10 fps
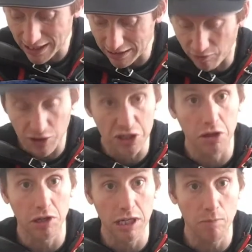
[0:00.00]
take the
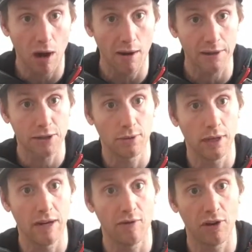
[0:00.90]
first 3 bars,
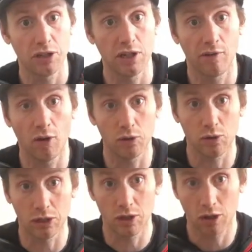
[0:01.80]
okay, first of all.
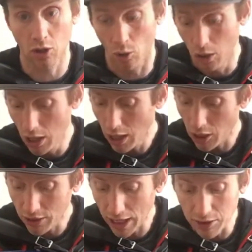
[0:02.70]
So it's going to go,
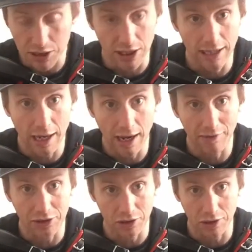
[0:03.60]
I'll count us in
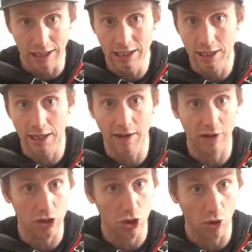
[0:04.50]
after 3. You can give it
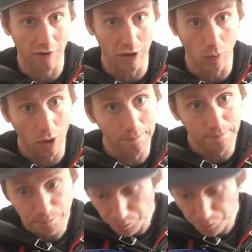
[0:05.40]
a shot if you want.